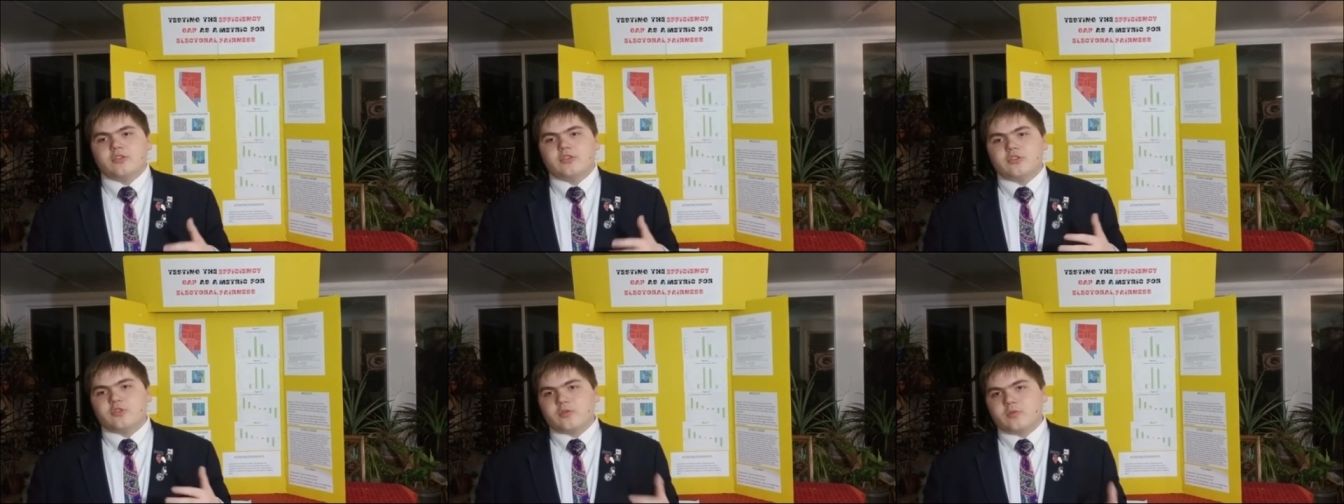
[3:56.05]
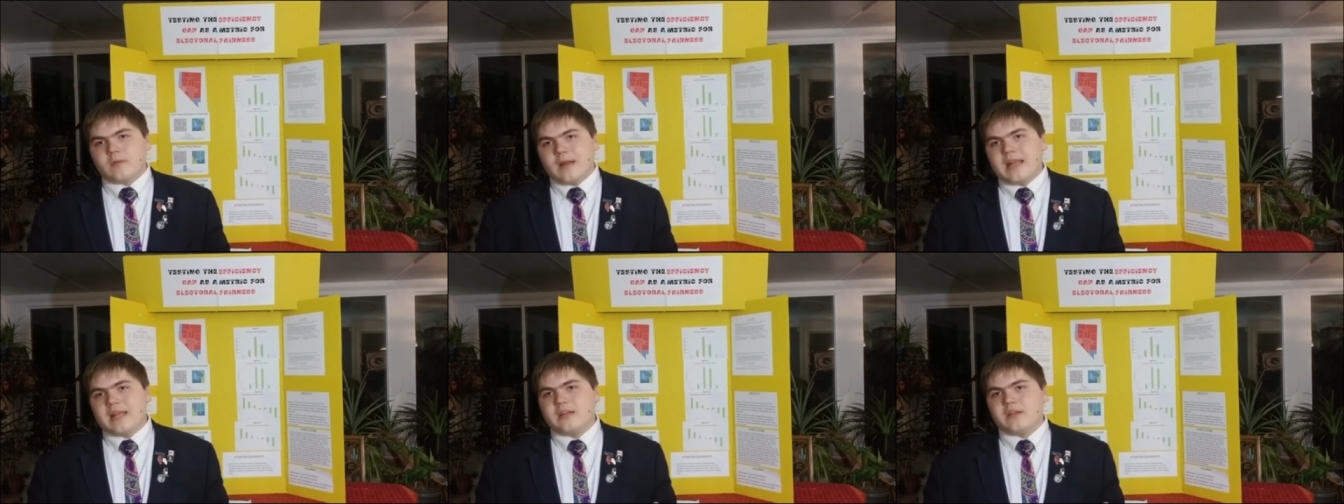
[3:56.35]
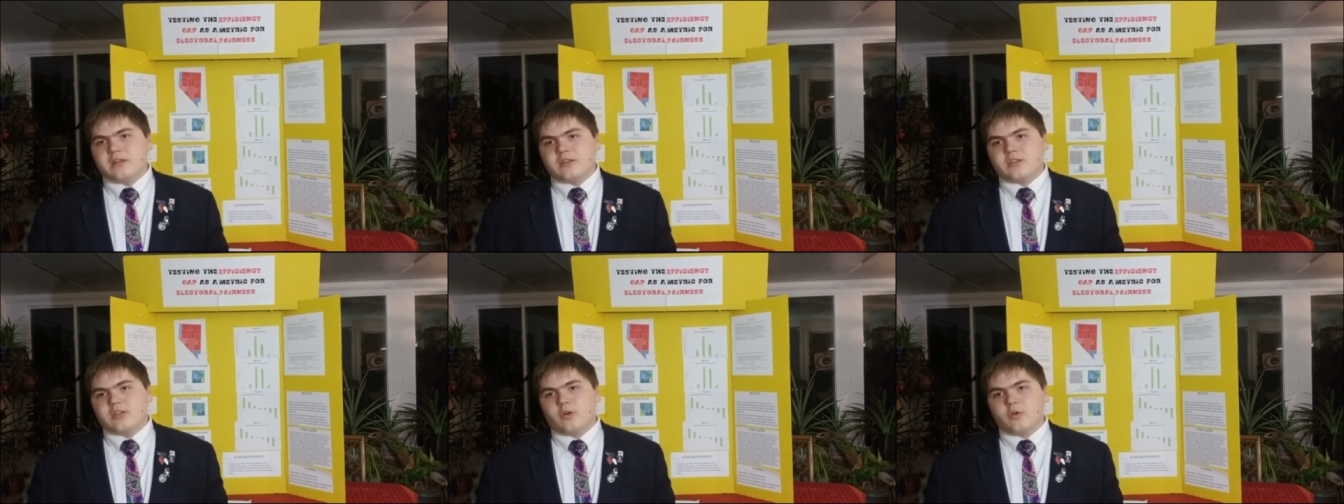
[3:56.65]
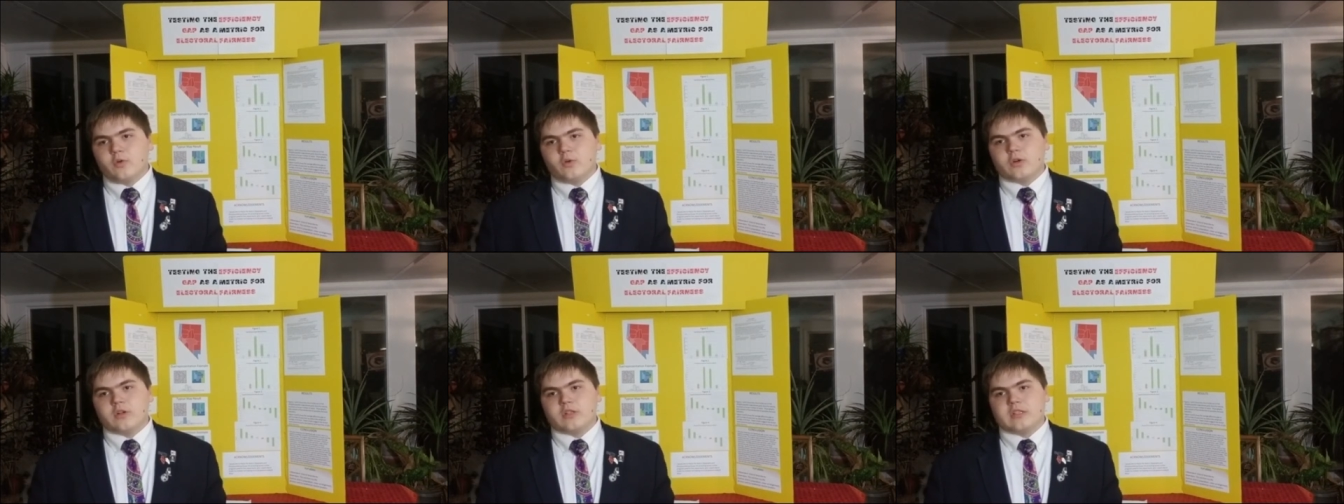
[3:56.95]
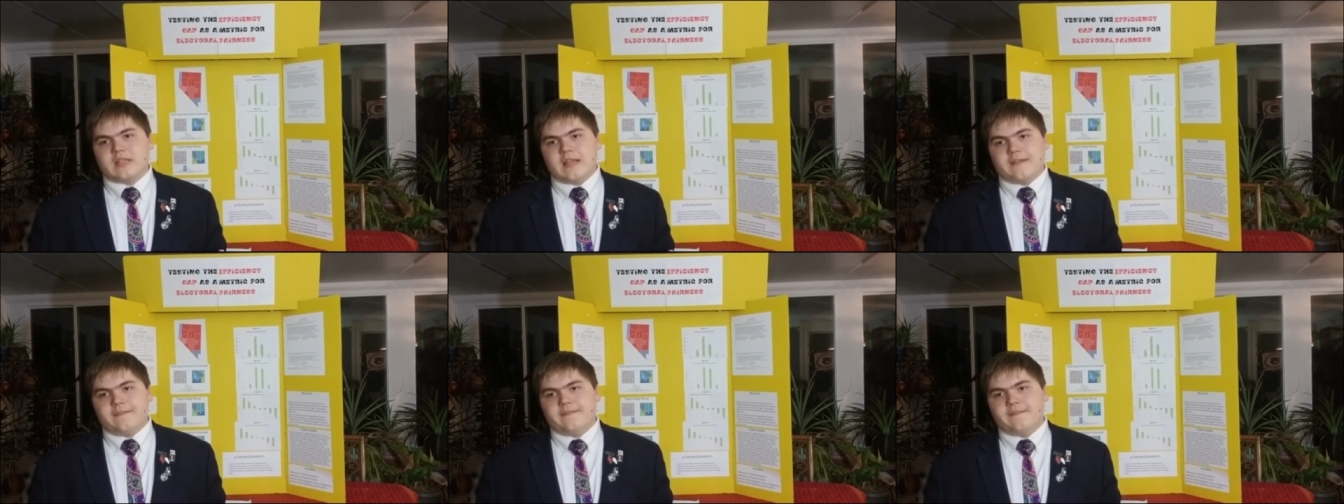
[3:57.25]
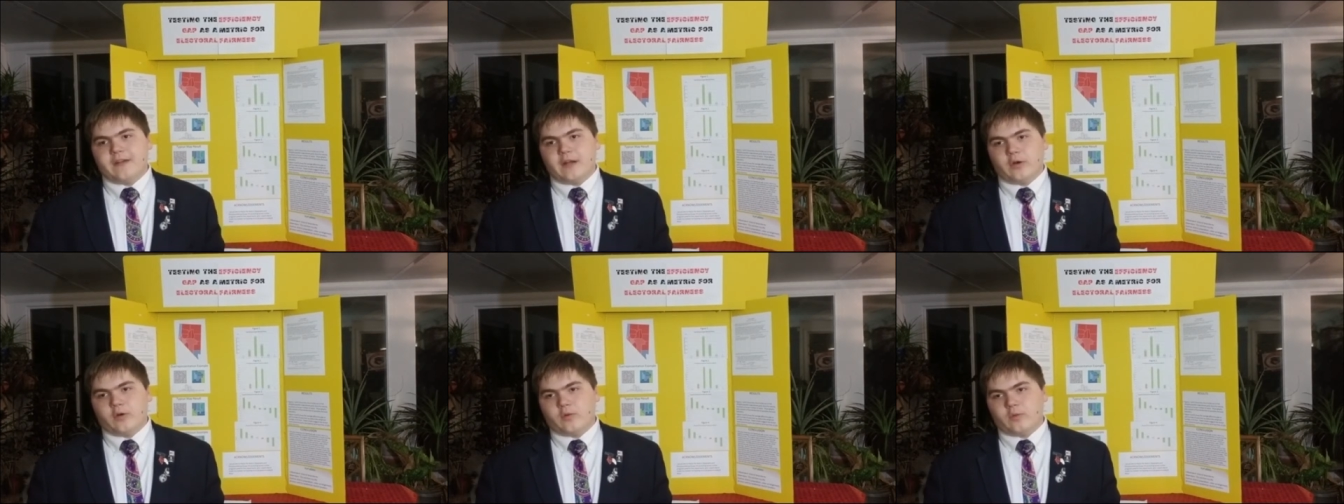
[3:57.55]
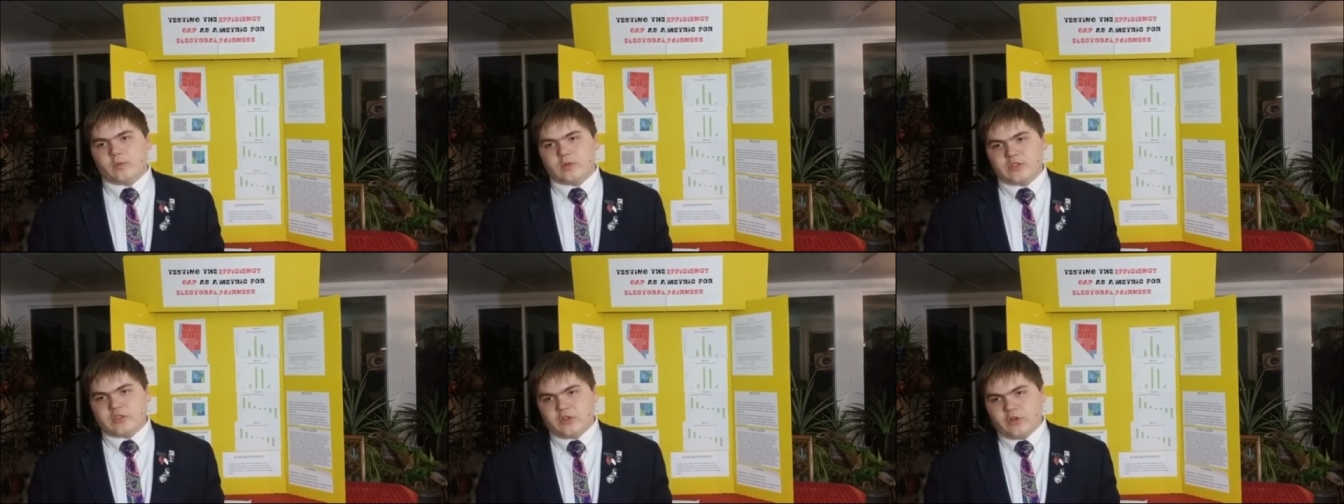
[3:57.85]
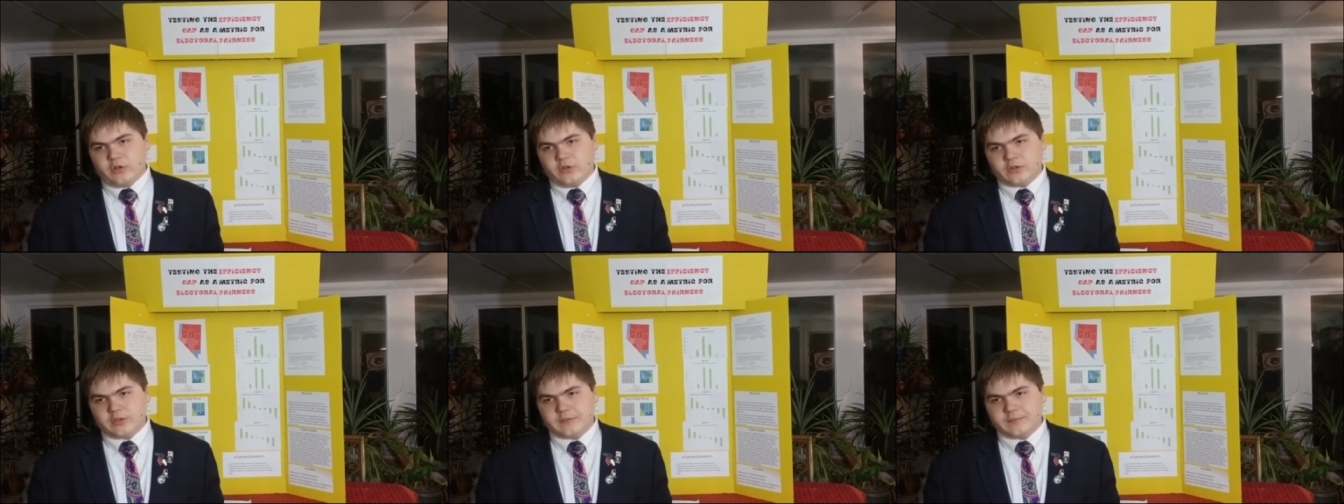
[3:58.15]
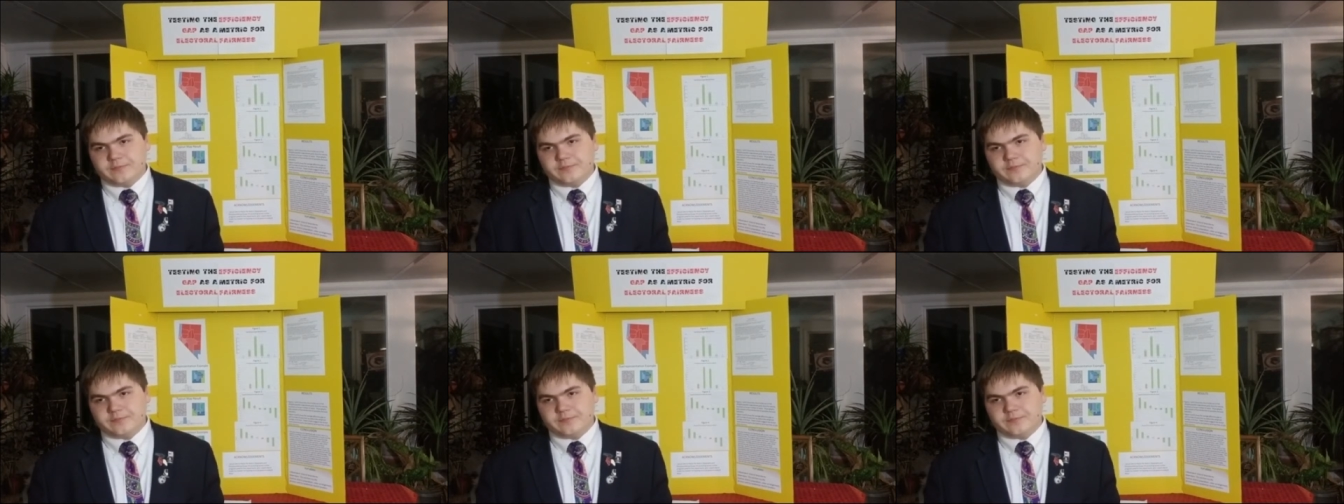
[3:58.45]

trend towards a fairer result.